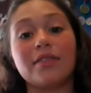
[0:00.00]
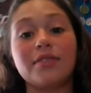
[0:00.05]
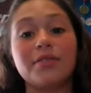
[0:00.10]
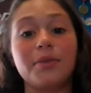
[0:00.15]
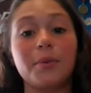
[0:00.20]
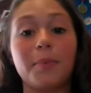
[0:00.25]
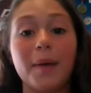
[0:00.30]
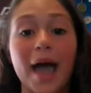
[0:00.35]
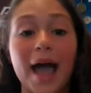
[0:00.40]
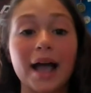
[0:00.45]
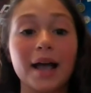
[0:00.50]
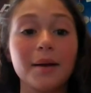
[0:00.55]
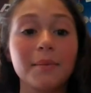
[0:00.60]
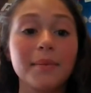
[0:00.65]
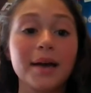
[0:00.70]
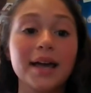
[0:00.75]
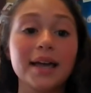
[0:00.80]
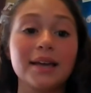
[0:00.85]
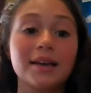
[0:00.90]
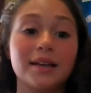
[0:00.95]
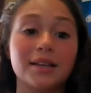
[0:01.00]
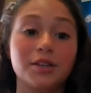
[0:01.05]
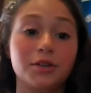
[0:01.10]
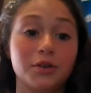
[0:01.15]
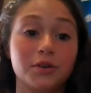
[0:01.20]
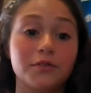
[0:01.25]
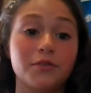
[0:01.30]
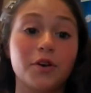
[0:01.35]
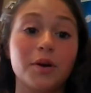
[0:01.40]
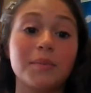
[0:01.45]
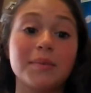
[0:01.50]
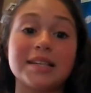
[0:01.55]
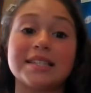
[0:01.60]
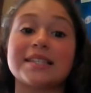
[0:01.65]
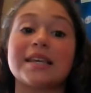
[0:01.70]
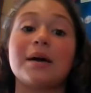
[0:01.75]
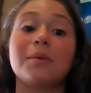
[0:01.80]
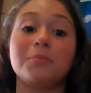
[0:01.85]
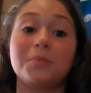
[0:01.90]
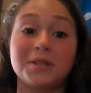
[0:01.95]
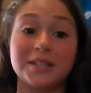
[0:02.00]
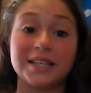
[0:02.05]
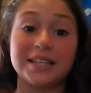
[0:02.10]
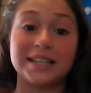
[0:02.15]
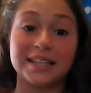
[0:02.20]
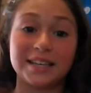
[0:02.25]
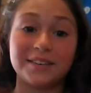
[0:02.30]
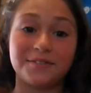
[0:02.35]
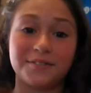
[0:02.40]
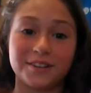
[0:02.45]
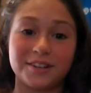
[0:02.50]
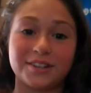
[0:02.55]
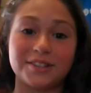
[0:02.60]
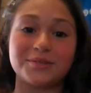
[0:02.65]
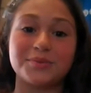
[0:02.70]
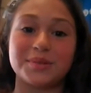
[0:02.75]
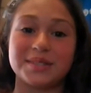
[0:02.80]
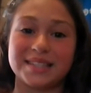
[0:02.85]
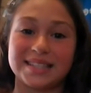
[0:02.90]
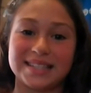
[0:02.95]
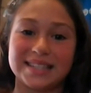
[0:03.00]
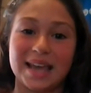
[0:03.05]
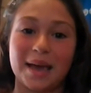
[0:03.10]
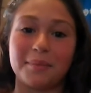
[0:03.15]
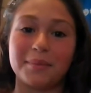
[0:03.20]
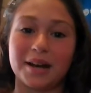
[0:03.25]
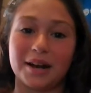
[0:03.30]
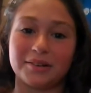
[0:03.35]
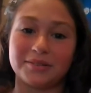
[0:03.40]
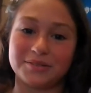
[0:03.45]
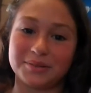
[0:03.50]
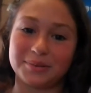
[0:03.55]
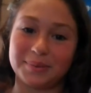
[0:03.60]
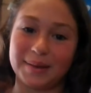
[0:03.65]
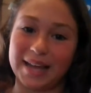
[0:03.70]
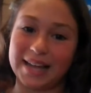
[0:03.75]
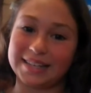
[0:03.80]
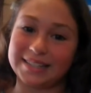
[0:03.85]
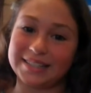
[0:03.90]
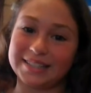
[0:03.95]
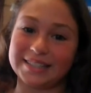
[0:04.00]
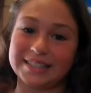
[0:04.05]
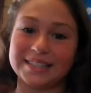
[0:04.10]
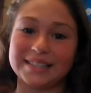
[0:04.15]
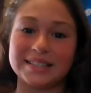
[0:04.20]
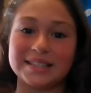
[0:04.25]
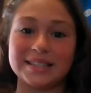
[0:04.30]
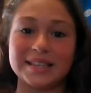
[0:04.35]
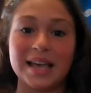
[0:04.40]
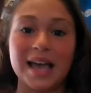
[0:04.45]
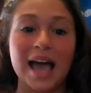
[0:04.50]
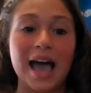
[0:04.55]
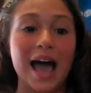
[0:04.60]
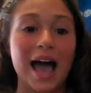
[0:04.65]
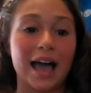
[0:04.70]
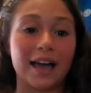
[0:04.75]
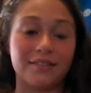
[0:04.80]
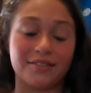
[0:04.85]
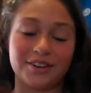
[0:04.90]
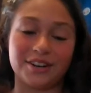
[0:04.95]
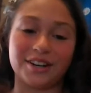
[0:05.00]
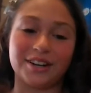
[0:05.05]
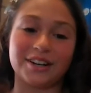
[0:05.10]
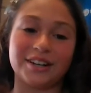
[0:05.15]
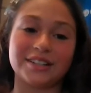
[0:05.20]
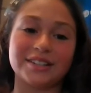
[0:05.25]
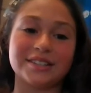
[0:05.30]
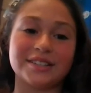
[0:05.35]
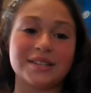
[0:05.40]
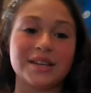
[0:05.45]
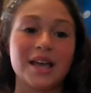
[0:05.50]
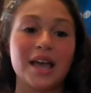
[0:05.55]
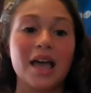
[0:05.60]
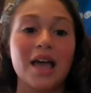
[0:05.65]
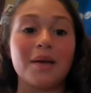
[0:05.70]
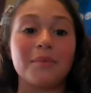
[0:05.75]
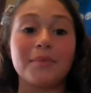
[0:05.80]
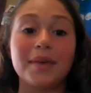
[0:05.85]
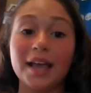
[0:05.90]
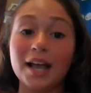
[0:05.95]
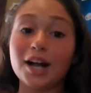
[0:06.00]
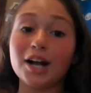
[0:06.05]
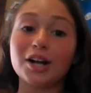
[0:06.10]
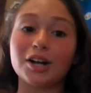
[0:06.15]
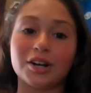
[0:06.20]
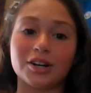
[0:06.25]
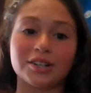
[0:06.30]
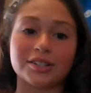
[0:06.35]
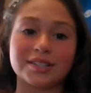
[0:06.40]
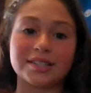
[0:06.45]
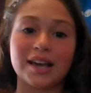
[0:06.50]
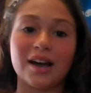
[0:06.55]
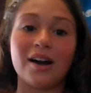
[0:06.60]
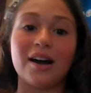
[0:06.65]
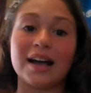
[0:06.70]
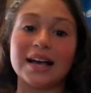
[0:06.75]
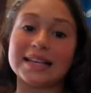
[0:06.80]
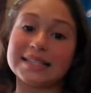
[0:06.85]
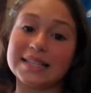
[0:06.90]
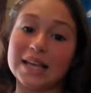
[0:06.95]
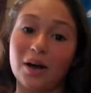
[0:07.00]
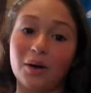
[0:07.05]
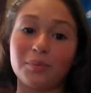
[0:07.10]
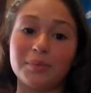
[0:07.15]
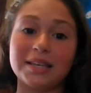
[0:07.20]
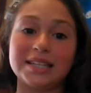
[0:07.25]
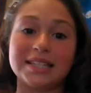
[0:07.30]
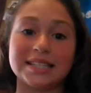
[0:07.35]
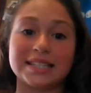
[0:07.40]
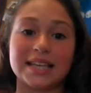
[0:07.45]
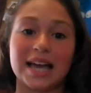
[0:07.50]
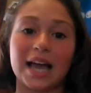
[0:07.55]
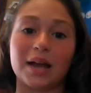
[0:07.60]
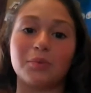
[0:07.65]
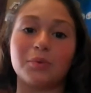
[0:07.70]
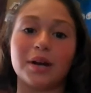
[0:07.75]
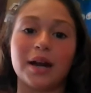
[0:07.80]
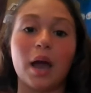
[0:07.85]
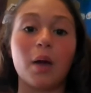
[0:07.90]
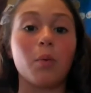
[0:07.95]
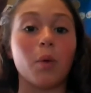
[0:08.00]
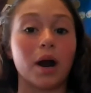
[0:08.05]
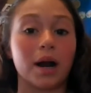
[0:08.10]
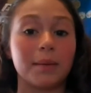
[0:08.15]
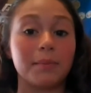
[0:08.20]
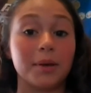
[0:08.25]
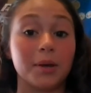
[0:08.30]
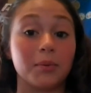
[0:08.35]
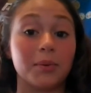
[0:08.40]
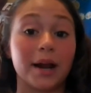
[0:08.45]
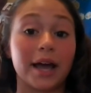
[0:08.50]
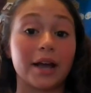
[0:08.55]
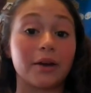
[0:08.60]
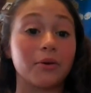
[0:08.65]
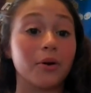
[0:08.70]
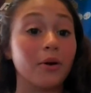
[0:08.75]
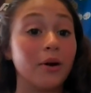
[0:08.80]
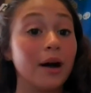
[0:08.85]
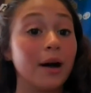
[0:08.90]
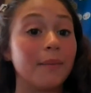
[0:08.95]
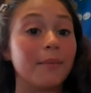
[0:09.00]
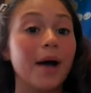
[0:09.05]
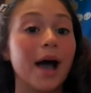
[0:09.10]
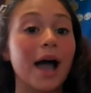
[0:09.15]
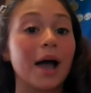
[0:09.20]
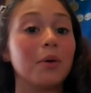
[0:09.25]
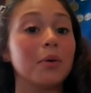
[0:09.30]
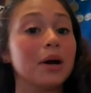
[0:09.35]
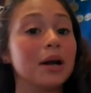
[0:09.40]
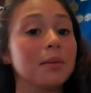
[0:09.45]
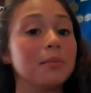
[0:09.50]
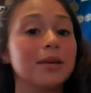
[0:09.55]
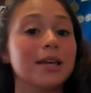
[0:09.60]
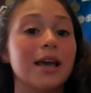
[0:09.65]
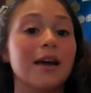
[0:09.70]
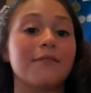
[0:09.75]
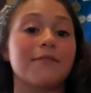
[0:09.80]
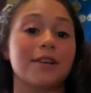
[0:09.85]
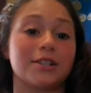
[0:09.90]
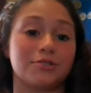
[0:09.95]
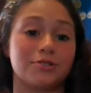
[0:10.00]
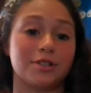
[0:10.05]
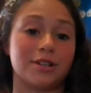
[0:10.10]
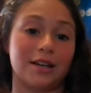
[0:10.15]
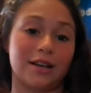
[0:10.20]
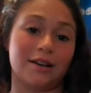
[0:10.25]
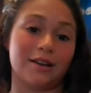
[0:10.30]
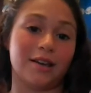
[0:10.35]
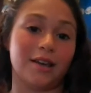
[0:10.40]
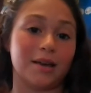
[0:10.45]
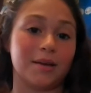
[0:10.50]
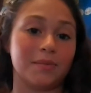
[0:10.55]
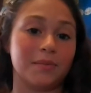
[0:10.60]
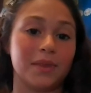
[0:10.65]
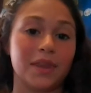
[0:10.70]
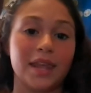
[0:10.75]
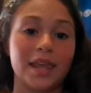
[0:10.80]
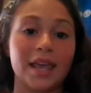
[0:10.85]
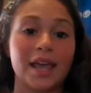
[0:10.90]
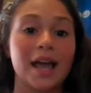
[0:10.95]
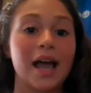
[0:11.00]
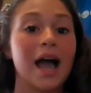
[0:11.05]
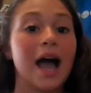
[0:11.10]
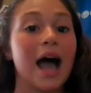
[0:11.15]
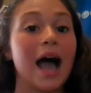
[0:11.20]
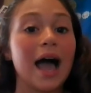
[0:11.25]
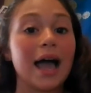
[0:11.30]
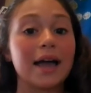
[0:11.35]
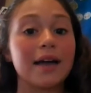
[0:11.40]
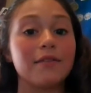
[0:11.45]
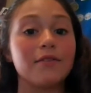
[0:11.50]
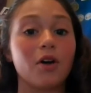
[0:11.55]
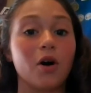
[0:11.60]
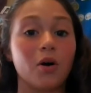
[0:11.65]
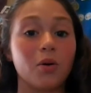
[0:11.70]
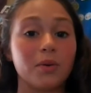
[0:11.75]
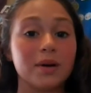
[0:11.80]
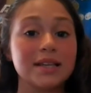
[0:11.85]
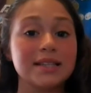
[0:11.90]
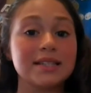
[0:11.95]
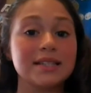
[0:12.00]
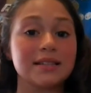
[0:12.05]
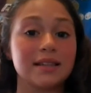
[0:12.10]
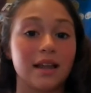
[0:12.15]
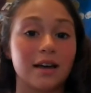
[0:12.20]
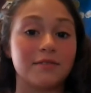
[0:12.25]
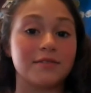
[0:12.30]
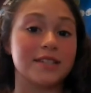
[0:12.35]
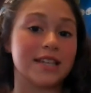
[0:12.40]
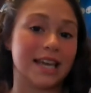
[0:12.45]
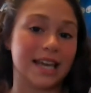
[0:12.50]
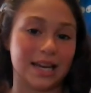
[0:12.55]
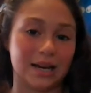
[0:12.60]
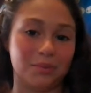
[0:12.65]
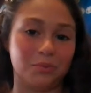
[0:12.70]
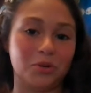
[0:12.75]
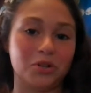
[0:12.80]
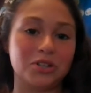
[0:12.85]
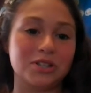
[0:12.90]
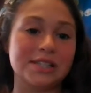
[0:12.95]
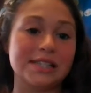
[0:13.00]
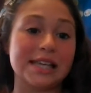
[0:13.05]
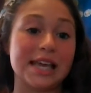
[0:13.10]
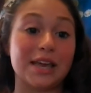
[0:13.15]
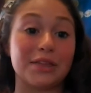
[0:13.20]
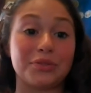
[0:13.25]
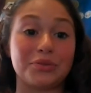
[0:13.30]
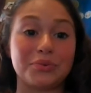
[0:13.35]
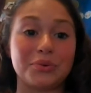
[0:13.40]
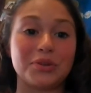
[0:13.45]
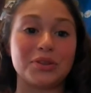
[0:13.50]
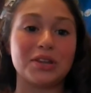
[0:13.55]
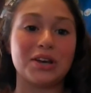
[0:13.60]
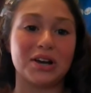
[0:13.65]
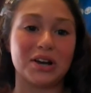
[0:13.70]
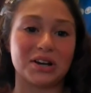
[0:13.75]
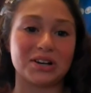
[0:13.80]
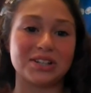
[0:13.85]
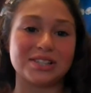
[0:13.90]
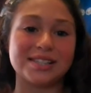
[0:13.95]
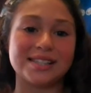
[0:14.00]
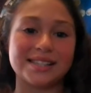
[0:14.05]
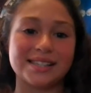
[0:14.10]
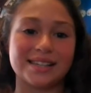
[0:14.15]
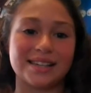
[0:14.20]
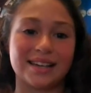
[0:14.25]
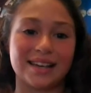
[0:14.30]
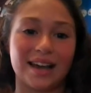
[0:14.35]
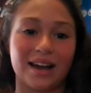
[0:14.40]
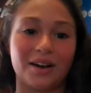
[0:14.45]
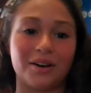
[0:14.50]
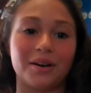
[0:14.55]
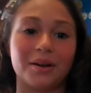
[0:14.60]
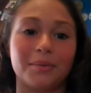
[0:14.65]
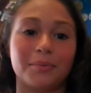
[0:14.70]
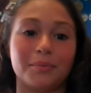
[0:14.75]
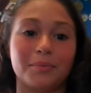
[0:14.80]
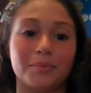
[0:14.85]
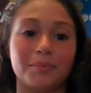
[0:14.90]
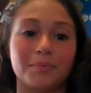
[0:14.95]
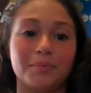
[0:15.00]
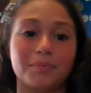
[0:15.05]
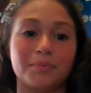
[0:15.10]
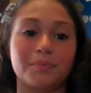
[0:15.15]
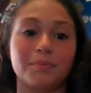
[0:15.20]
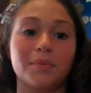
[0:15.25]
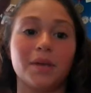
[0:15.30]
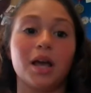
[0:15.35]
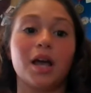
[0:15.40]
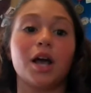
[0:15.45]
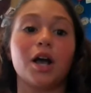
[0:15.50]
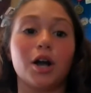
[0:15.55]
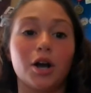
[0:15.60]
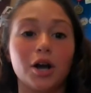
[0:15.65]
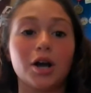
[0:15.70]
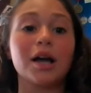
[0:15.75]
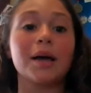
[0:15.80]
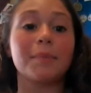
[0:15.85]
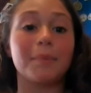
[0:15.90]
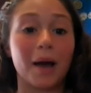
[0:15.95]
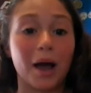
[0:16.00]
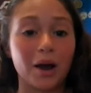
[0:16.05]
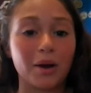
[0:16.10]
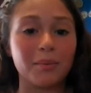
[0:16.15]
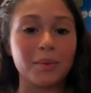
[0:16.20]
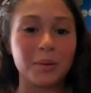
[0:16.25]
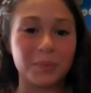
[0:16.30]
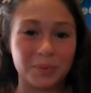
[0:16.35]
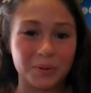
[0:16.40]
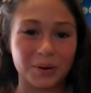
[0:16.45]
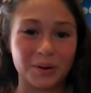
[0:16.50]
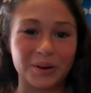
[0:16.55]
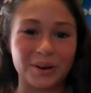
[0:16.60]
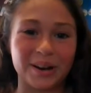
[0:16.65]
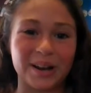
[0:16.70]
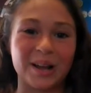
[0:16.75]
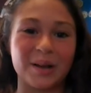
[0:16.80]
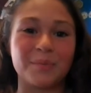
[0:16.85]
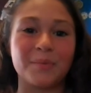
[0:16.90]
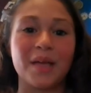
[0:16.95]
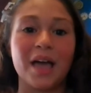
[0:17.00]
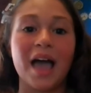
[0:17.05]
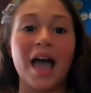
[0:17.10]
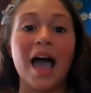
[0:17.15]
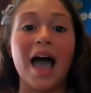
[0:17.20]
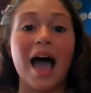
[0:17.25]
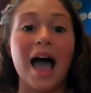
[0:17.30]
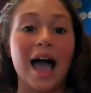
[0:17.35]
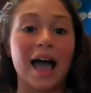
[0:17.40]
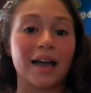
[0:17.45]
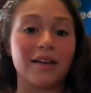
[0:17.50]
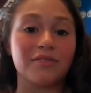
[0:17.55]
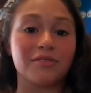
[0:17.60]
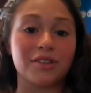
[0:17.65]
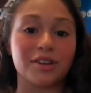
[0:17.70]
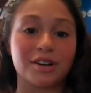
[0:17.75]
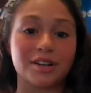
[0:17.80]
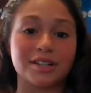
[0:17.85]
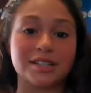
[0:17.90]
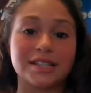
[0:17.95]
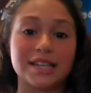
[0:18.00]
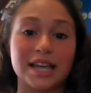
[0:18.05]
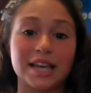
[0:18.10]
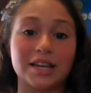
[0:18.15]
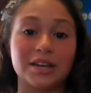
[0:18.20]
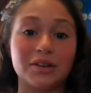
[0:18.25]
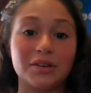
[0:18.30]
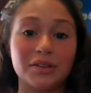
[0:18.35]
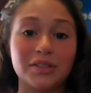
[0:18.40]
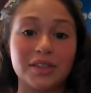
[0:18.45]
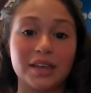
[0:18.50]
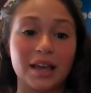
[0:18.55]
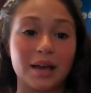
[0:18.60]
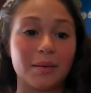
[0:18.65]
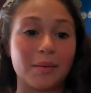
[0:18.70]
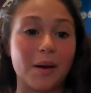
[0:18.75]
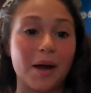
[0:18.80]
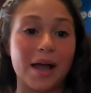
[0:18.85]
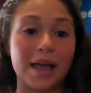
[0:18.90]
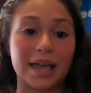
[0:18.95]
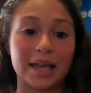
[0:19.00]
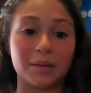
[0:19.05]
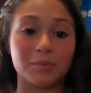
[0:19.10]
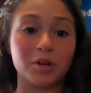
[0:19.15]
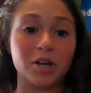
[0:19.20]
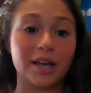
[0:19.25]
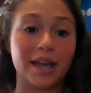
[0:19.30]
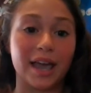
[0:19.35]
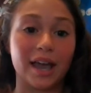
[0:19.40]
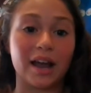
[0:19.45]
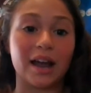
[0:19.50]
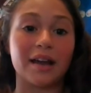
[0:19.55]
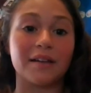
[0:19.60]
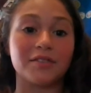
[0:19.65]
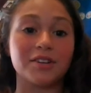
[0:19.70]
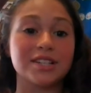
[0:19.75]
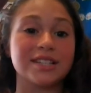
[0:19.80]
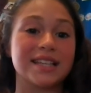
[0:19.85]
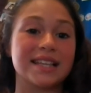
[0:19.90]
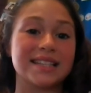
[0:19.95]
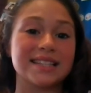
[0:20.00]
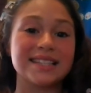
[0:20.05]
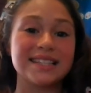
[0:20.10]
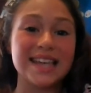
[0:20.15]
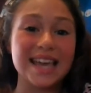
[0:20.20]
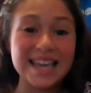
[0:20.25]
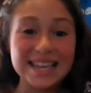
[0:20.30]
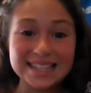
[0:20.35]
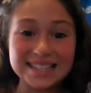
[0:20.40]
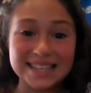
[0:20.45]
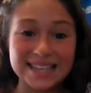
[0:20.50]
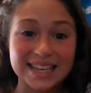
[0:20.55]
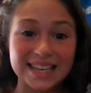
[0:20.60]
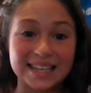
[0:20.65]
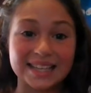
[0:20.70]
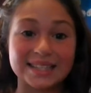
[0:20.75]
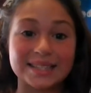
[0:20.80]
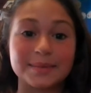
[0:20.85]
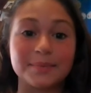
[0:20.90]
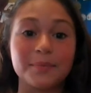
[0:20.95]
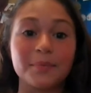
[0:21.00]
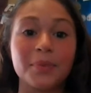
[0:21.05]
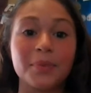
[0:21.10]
The back of my uniform is completely filled with STEM and outdoor patches I've earned. Being a Girl Scout has helped me decide what I want to be when I grow up. I want to be a veterinarian. I have always loved animals, and through the Girl Scout and Girl Empowerment Program, I've learned a new thing about animal care ever since Daisy's.